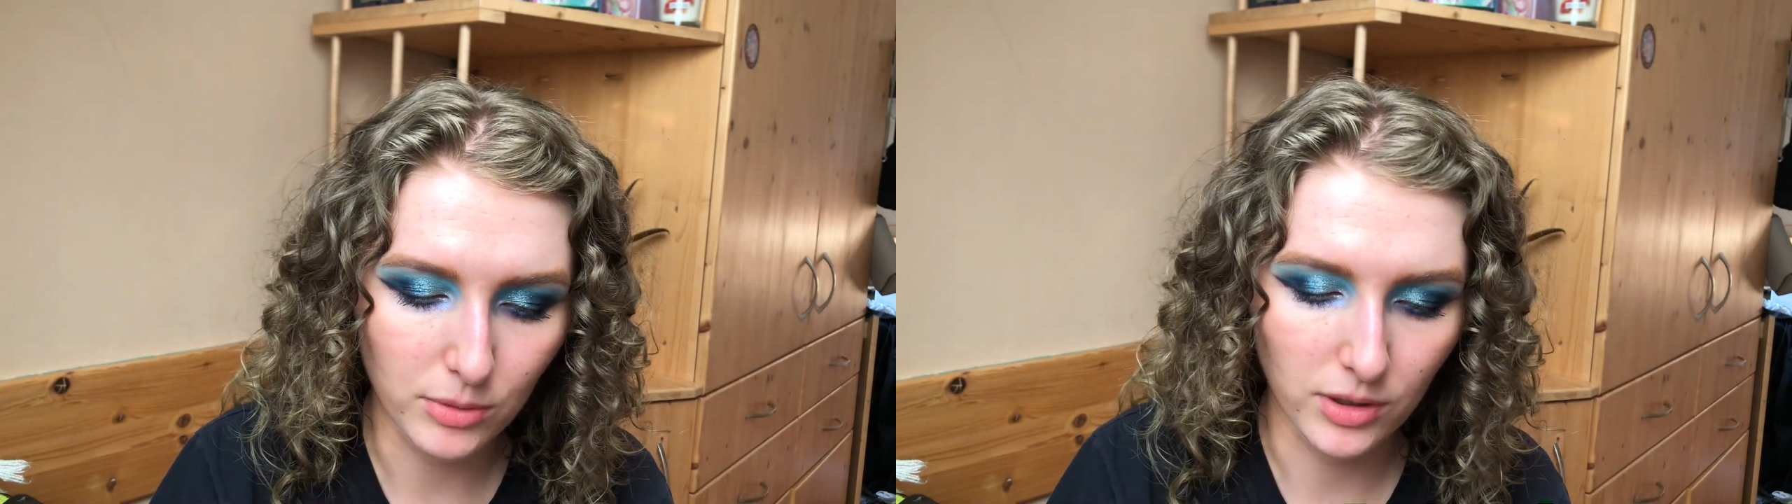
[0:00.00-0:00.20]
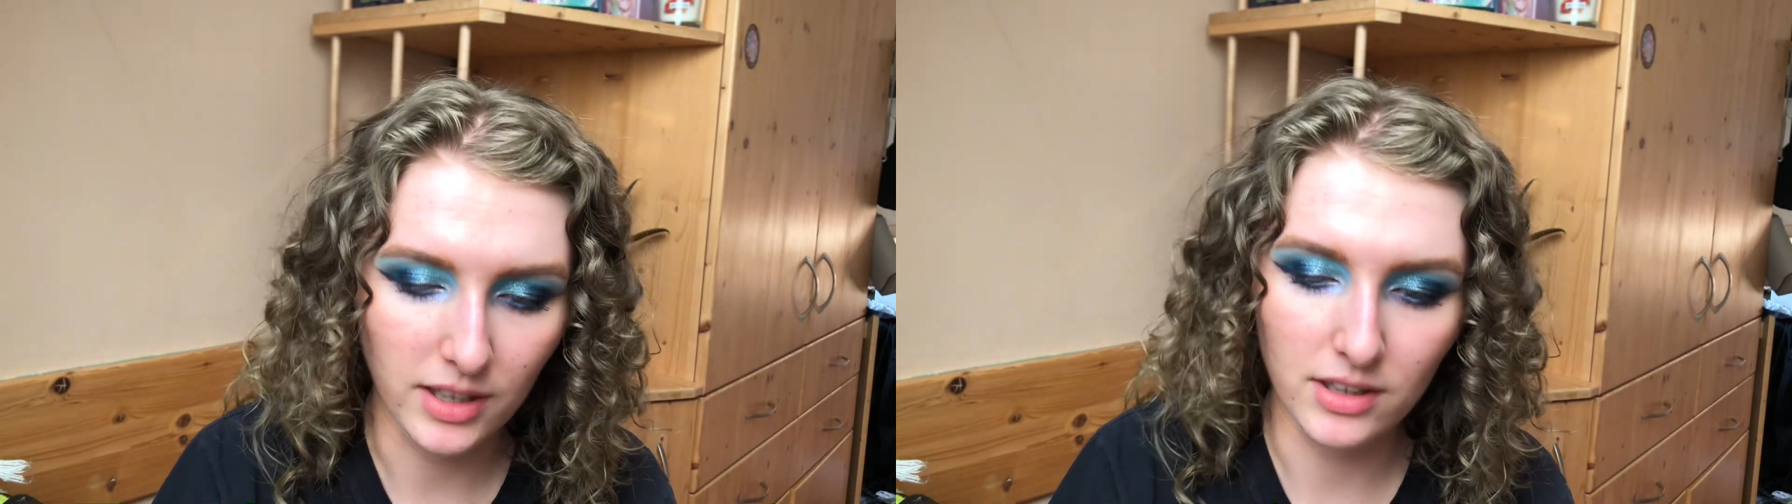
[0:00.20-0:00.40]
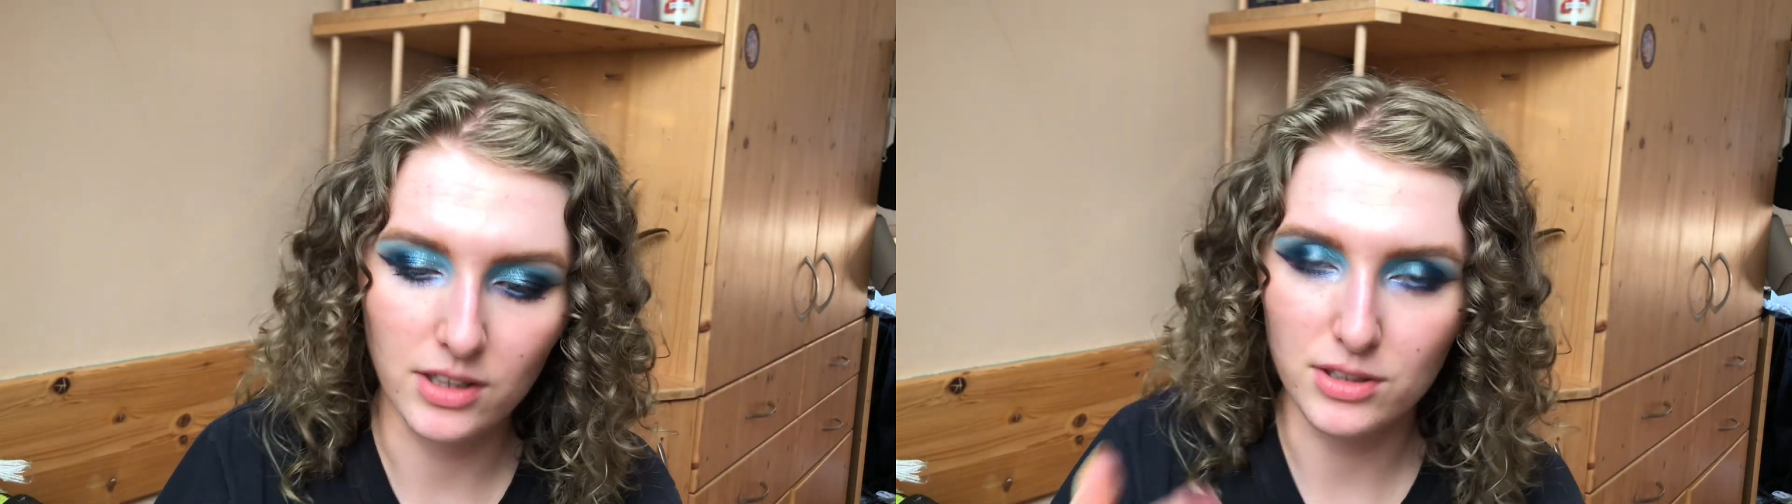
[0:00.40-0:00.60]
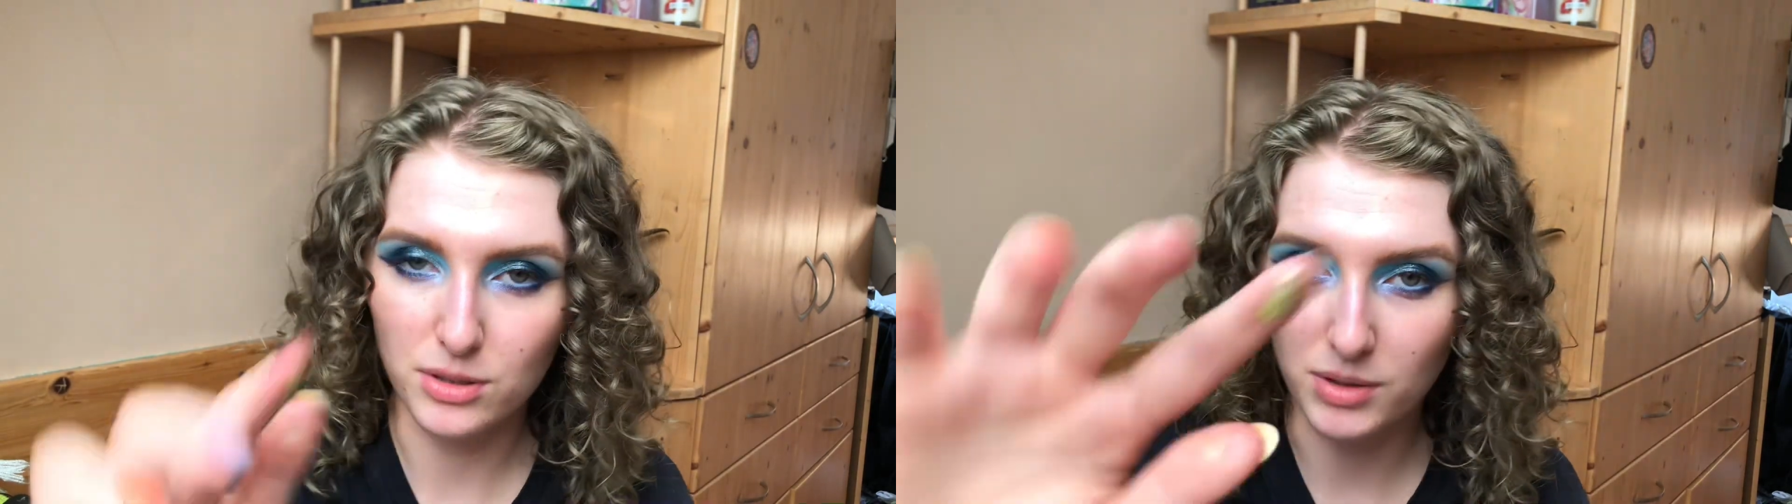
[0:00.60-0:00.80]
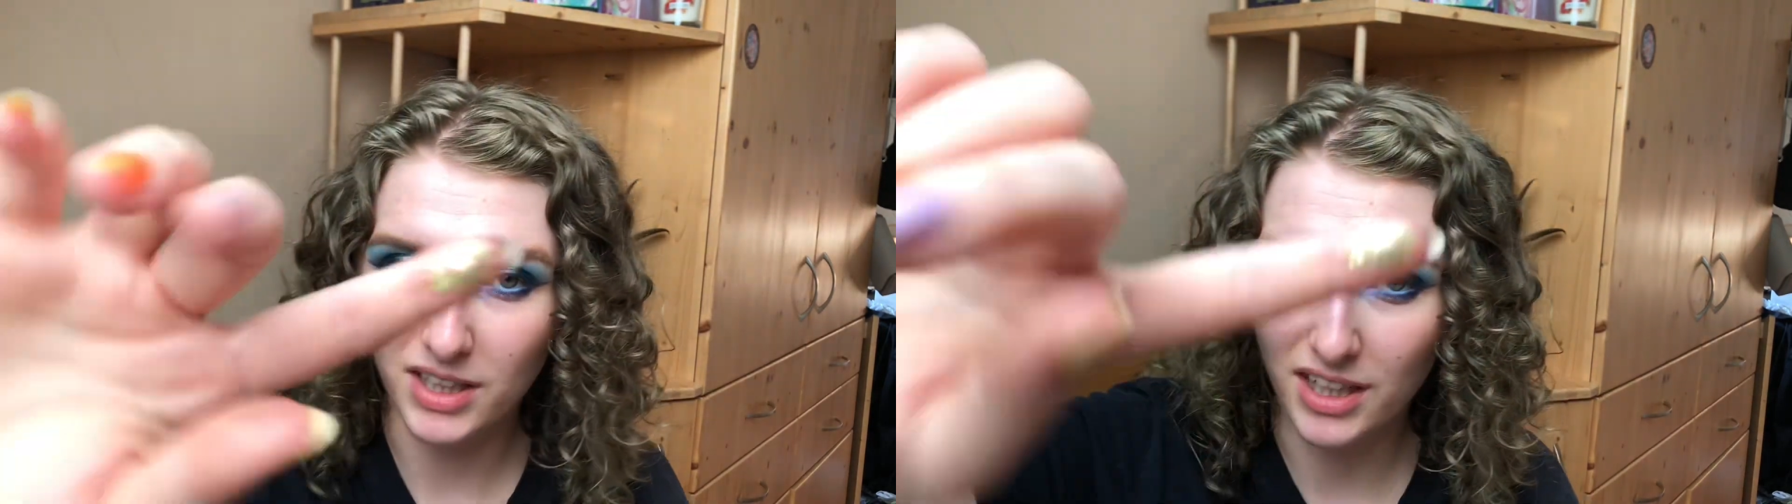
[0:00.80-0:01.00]
together, so
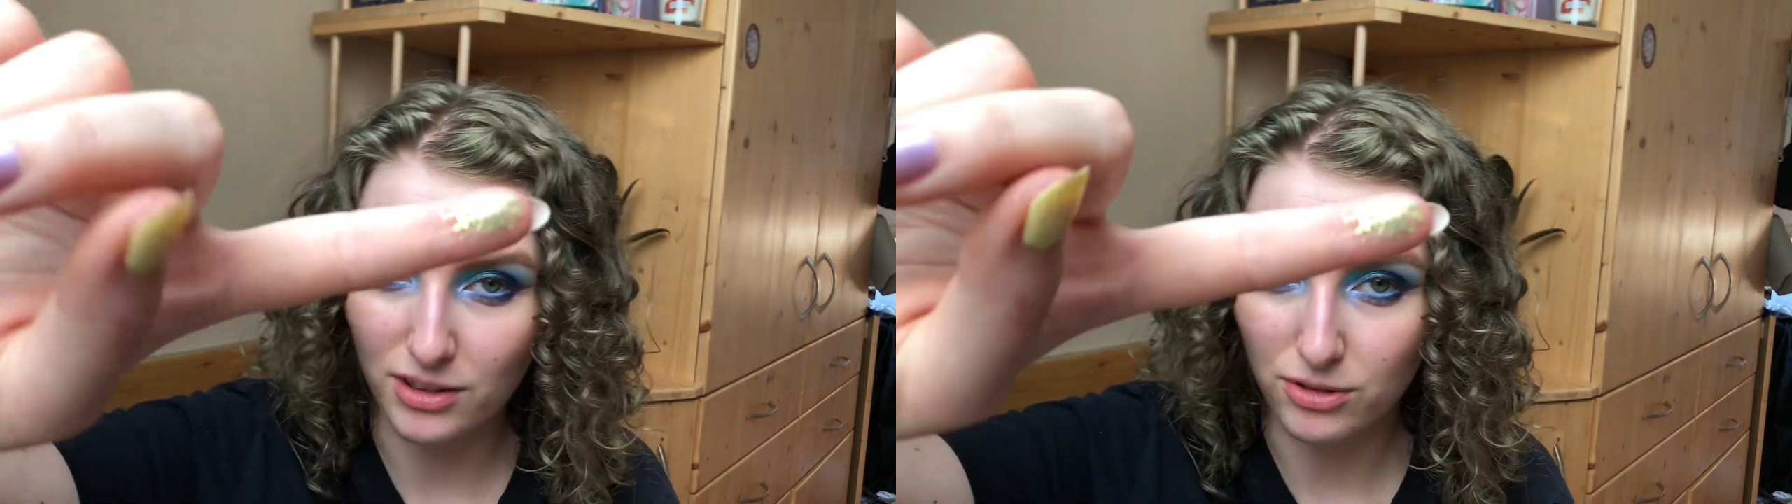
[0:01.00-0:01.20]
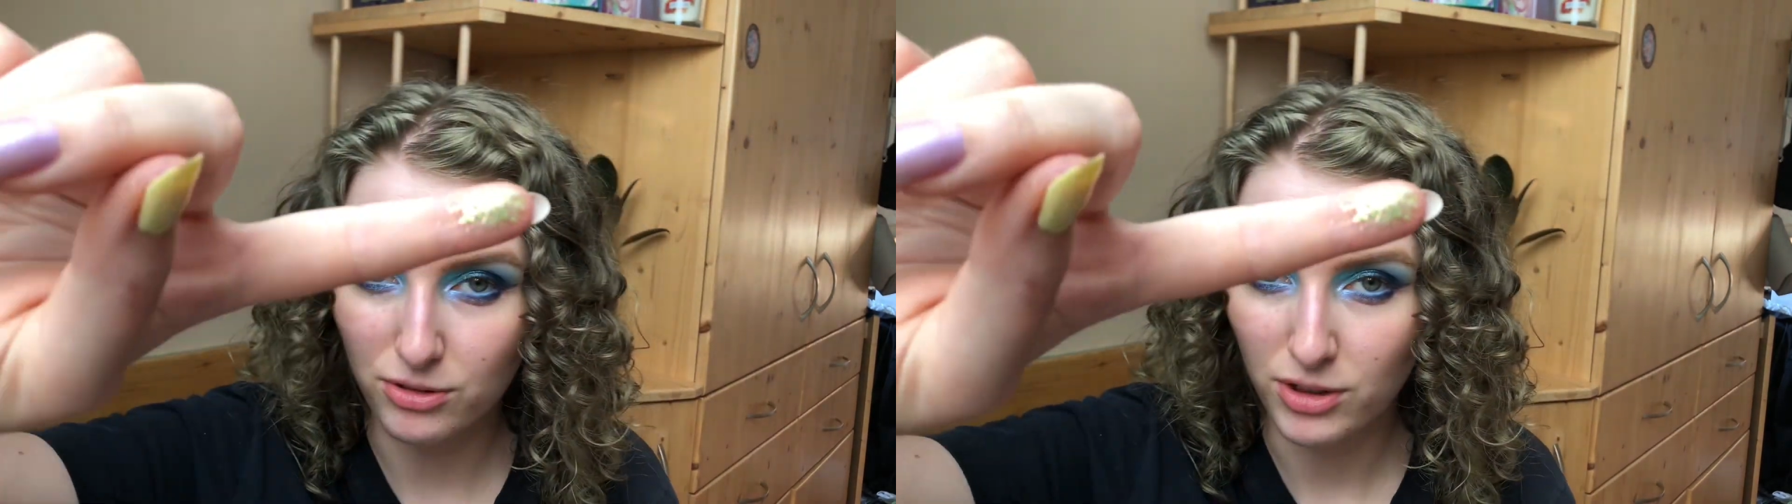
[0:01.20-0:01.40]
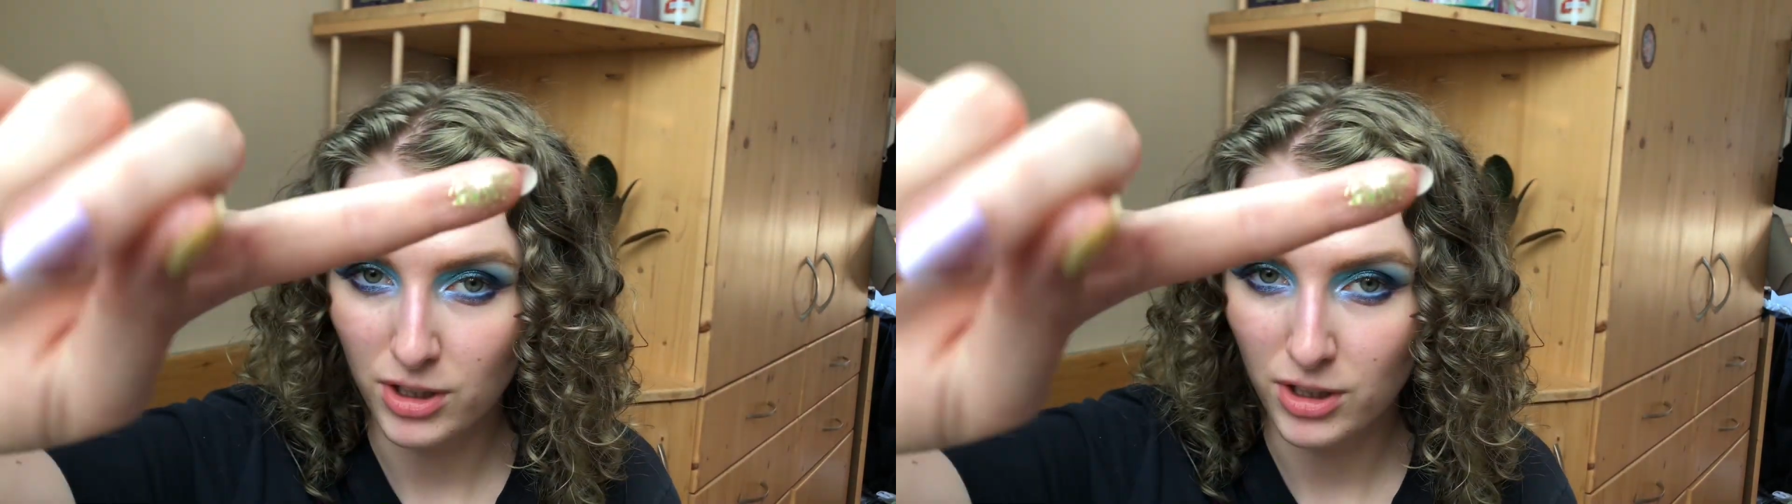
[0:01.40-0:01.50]
they kind of